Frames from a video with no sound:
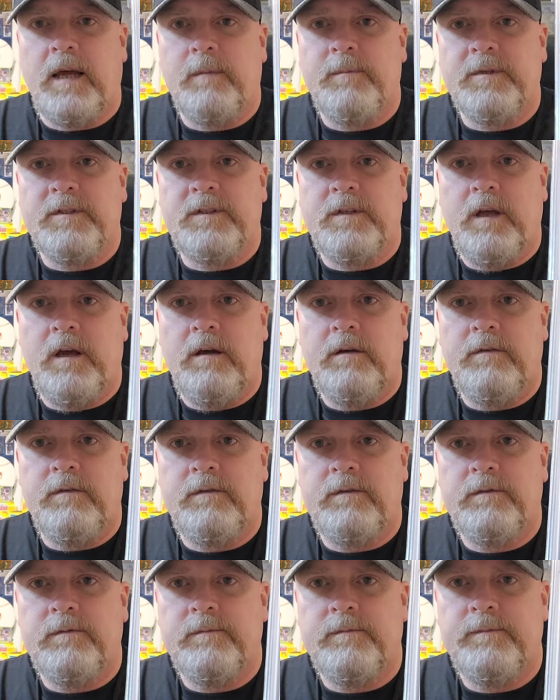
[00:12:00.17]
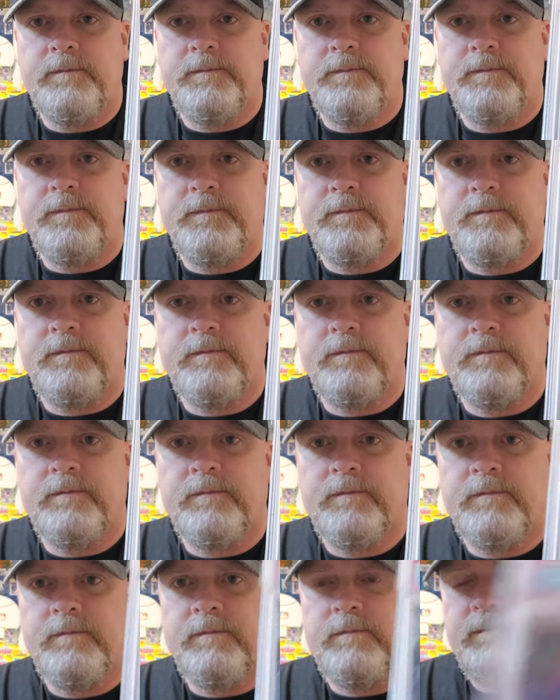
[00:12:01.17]
type of stuff.
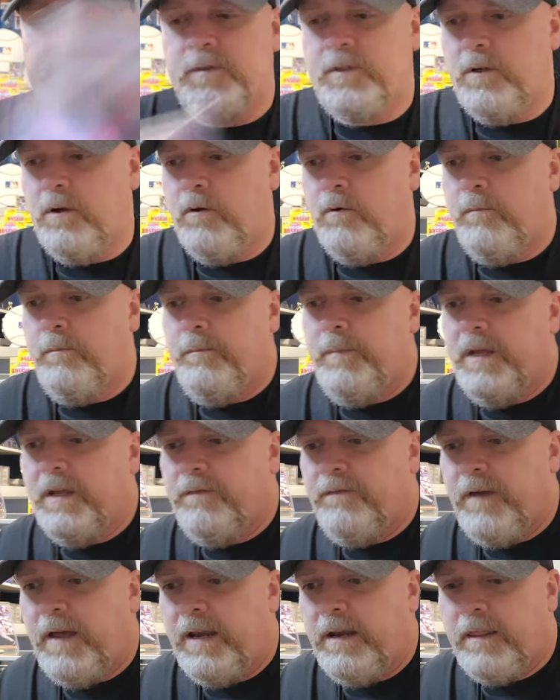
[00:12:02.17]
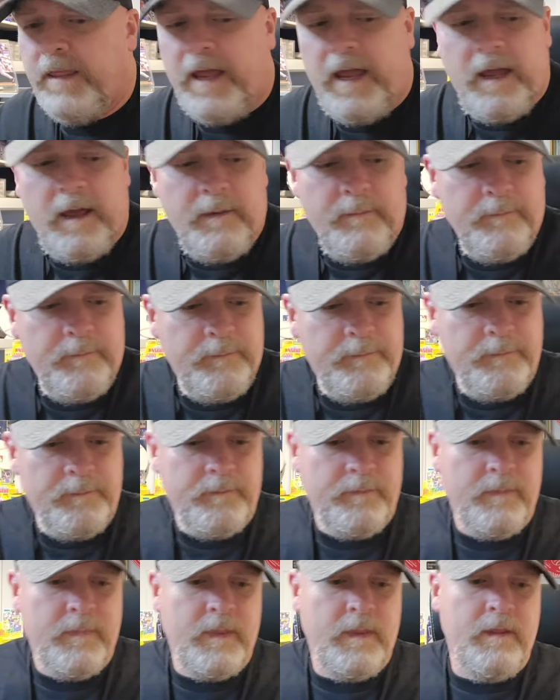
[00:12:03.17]
So, big fan of that.
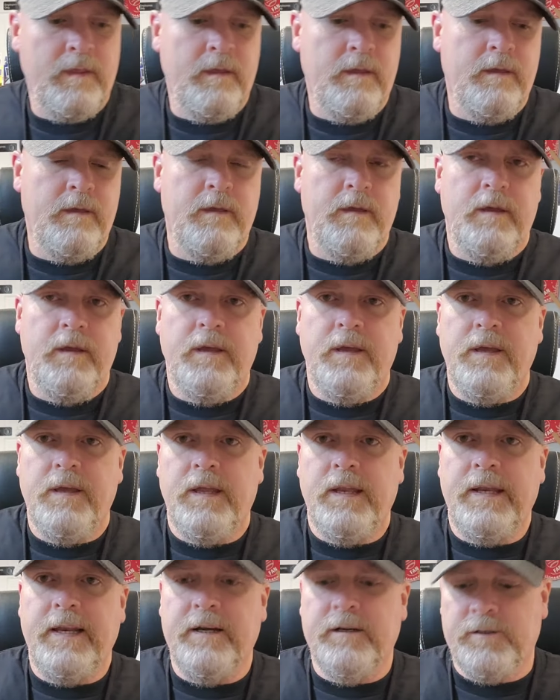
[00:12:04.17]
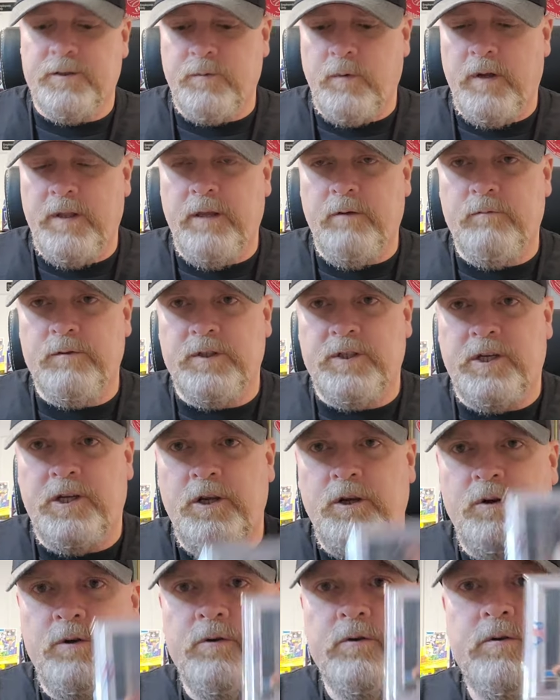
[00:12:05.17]
And here's one that was
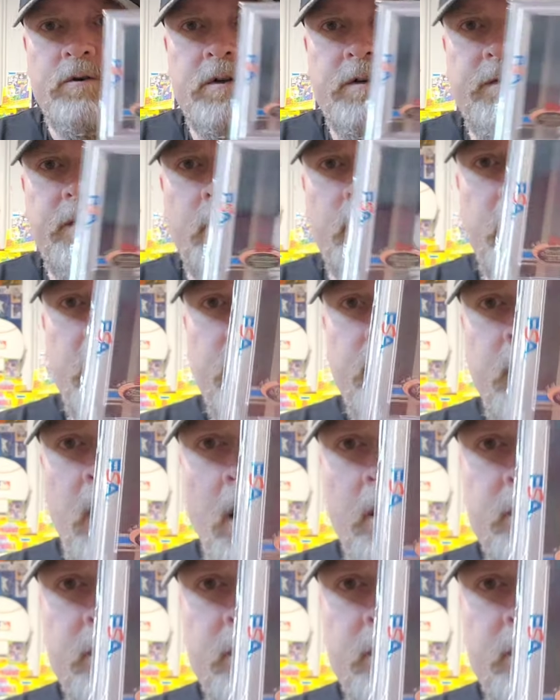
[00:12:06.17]
huge for me when